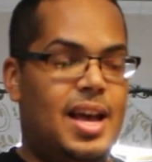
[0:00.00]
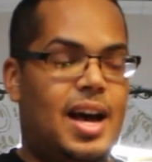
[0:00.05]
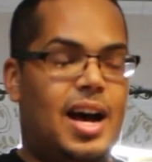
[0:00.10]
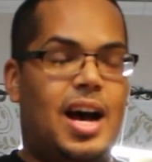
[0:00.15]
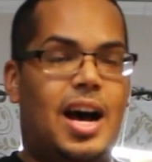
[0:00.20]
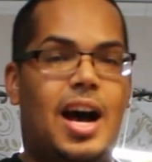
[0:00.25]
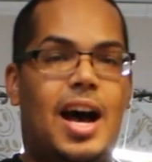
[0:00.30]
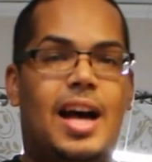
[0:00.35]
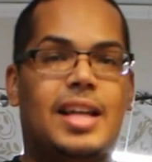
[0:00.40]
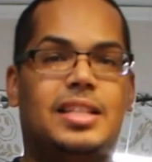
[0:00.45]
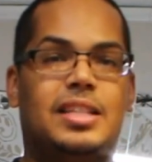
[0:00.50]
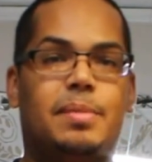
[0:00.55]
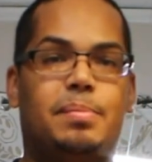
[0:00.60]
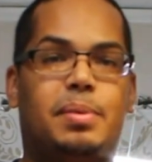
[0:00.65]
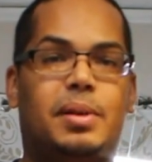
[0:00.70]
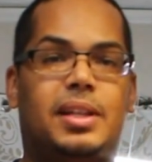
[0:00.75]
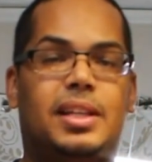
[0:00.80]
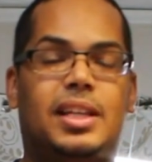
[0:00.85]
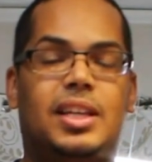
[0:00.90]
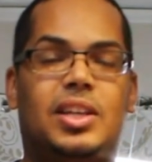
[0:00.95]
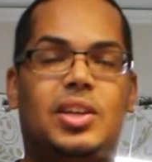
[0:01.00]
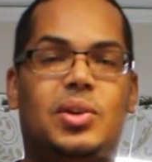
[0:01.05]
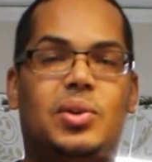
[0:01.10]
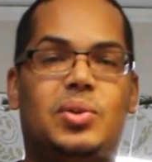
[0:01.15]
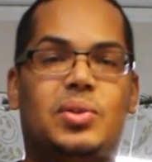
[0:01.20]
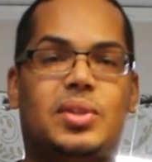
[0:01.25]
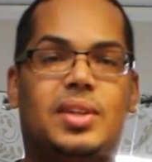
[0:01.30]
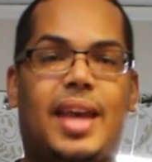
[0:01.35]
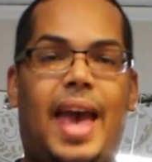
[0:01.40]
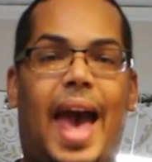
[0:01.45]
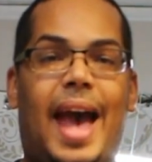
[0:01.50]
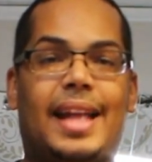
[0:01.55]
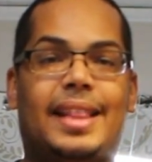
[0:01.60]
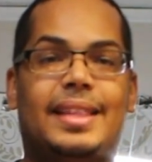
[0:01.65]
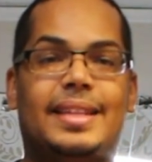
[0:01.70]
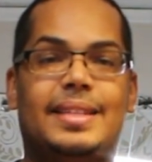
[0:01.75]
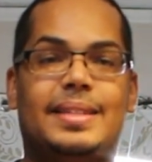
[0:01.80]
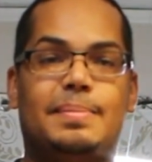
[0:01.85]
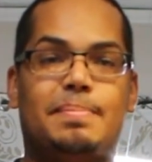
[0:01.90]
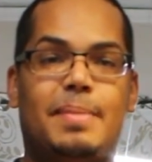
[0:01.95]
I typically use
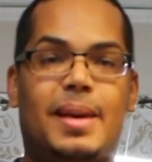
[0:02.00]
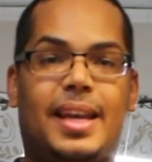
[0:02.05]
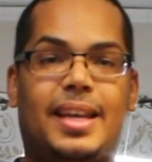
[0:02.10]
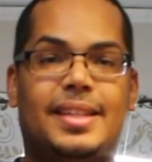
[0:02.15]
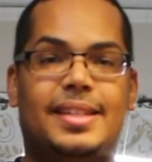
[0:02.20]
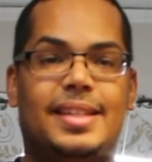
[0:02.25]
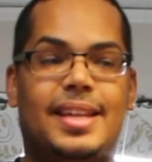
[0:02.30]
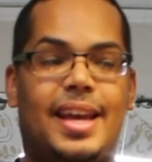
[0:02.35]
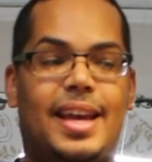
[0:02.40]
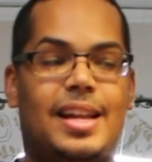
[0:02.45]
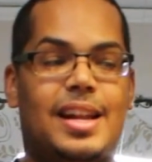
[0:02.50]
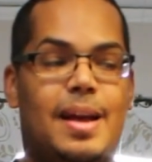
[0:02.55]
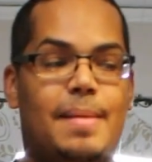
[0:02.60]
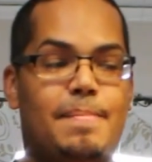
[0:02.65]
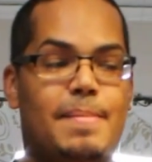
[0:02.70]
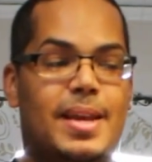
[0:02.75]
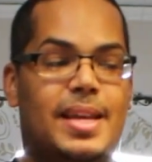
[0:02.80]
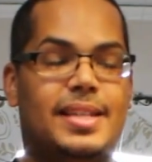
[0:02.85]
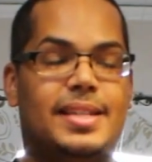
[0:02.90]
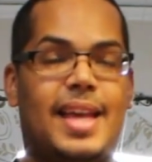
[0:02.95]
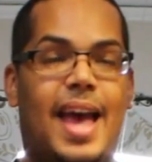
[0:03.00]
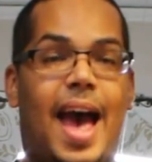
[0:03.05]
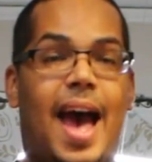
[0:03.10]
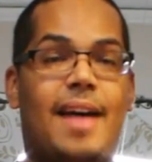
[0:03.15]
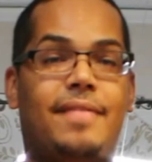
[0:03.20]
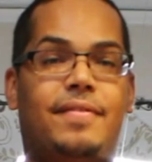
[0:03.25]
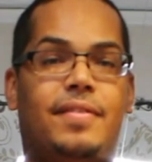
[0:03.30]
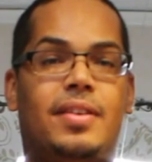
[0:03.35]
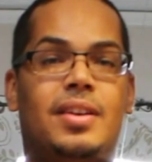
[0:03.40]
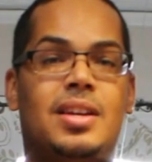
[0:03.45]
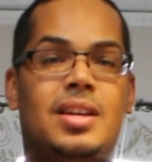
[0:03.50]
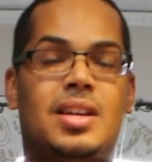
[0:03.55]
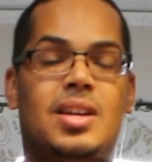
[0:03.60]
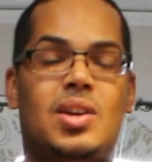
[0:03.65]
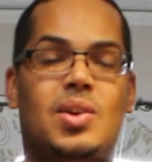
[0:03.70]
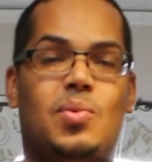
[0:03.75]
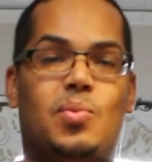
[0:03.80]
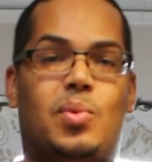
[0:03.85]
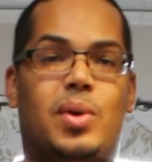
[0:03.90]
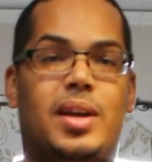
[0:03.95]
cactus mix, and I mix half
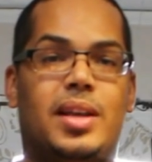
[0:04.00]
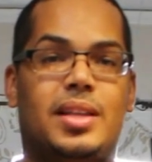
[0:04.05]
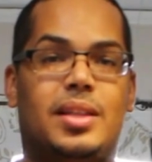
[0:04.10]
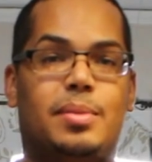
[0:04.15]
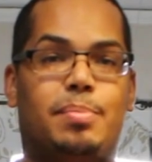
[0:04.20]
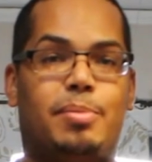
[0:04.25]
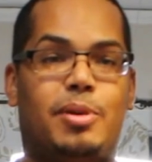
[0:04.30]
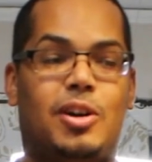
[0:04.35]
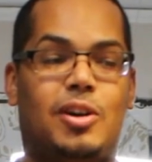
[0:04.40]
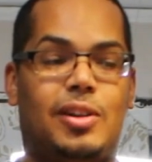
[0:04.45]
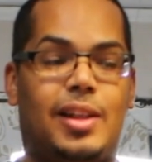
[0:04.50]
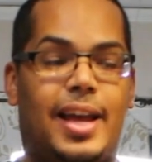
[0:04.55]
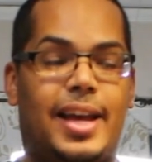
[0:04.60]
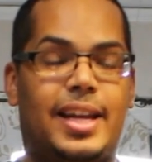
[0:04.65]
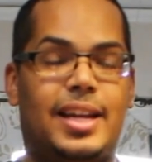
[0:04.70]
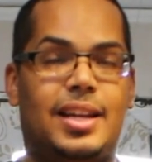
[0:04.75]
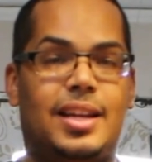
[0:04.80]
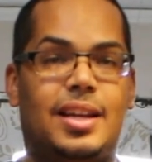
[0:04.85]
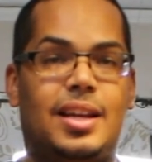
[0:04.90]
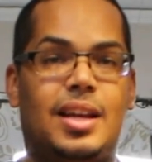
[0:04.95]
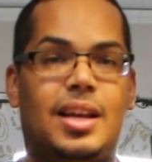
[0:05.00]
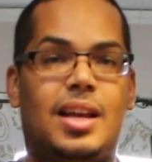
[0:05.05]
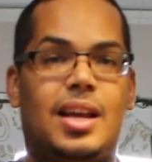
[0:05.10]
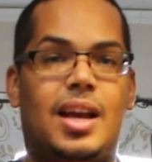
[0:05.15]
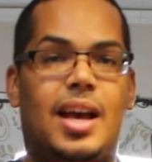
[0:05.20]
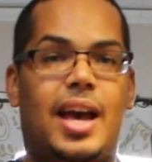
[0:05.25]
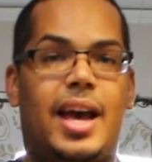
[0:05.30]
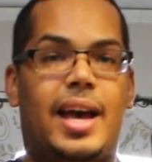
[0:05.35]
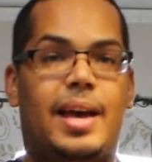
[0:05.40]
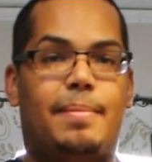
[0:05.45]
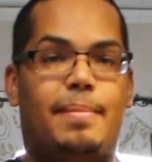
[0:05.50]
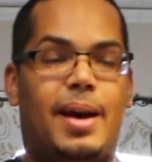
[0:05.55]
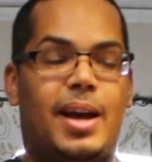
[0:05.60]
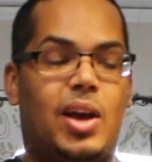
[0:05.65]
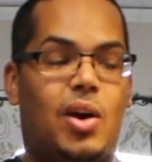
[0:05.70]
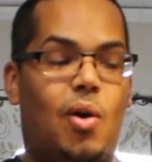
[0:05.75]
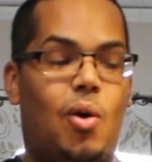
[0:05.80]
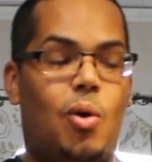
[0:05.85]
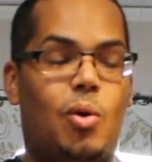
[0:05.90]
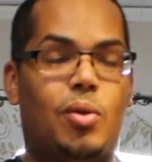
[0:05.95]
with perlite, and my
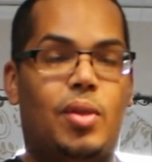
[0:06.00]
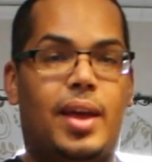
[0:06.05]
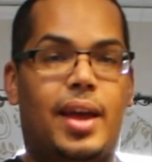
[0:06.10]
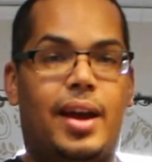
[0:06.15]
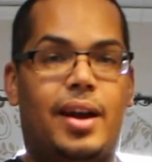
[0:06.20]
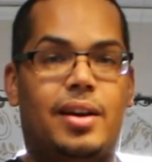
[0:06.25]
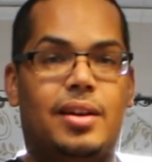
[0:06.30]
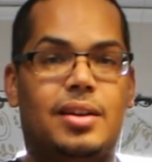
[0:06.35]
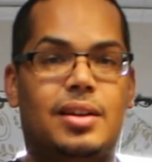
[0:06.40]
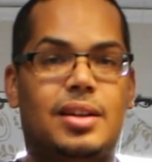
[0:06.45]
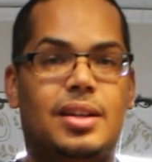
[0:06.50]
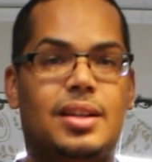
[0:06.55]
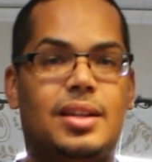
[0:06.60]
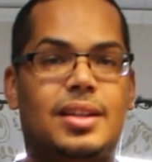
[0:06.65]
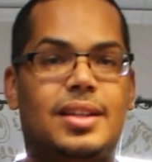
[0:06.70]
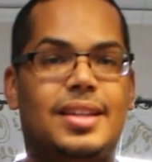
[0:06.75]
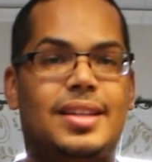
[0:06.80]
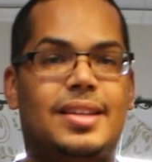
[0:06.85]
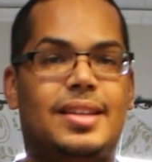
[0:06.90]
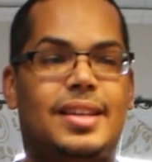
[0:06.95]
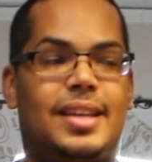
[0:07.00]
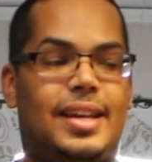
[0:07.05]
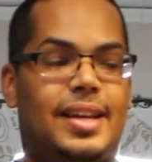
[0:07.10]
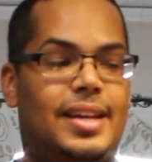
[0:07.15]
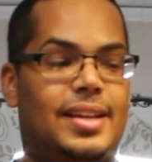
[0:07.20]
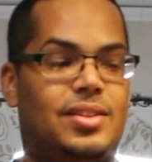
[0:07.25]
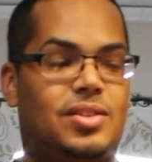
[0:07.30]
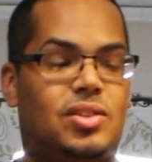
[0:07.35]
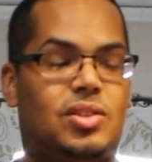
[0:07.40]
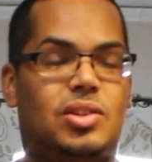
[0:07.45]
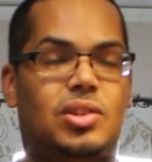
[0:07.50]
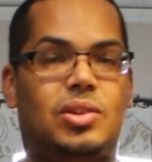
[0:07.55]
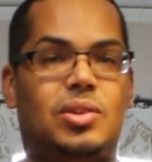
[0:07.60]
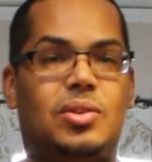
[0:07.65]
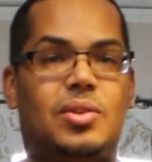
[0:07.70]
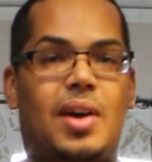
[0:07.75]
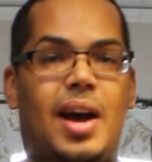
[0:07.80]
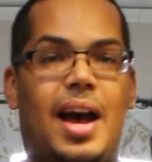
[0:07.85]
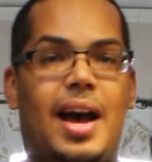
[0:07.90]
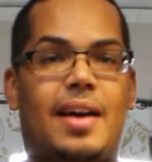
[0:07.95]
goal there is
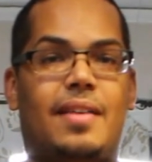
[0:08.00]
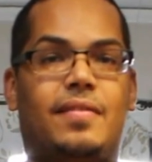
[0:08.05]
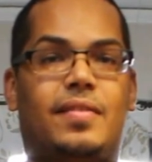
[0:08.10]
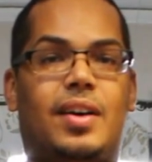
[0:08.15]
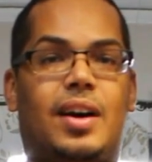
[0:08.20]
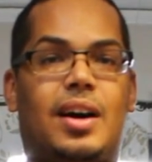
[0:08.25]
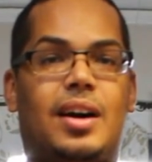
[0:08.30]
to have